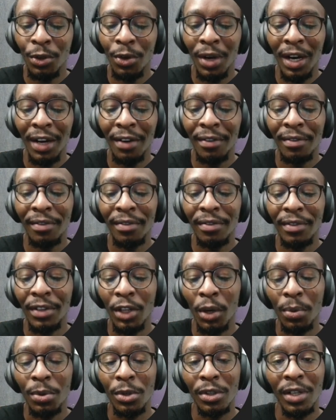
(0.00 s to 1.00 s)
you have
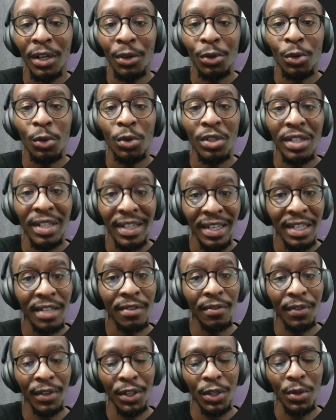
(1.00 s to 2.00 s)
the option now to generate
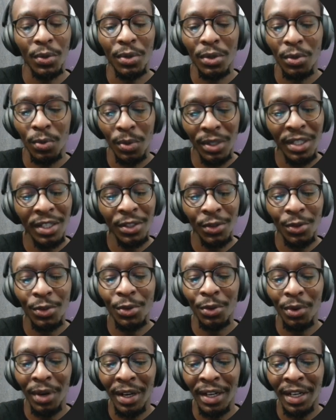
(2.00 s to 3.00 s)
videos, which is
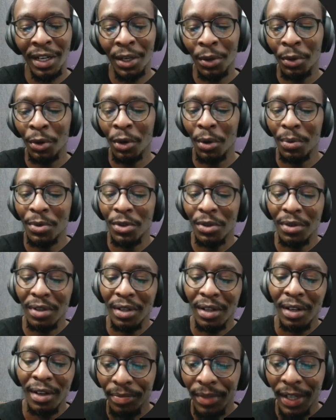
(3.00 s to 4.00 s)
also a really good option.